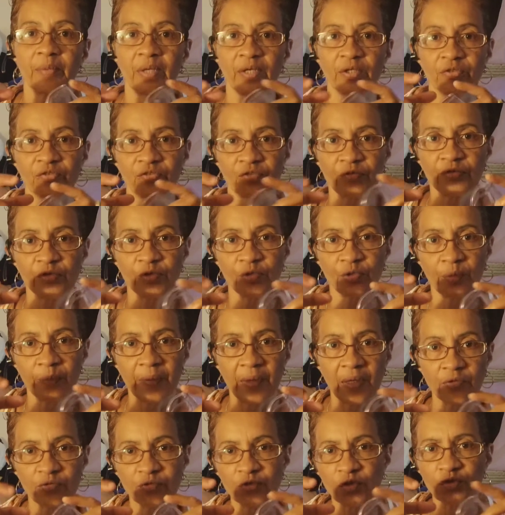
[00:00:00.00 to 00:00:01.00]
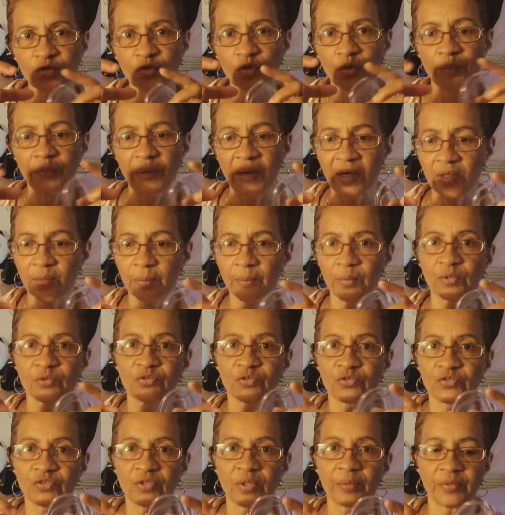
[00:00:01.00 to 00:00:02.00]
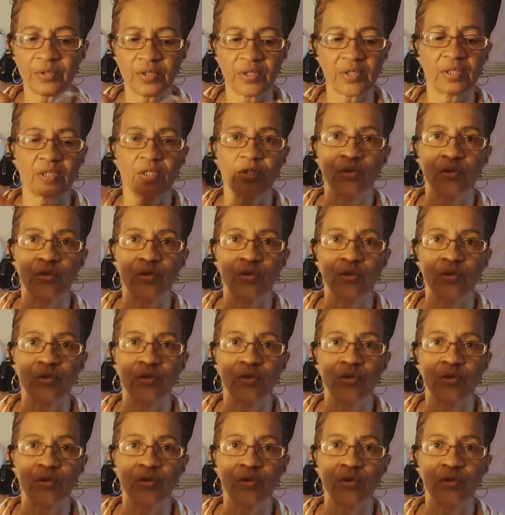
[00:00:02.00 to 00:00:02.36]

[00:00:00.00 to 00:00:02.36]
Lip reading: buy yourself a little pouch, those little pocketbooks or something,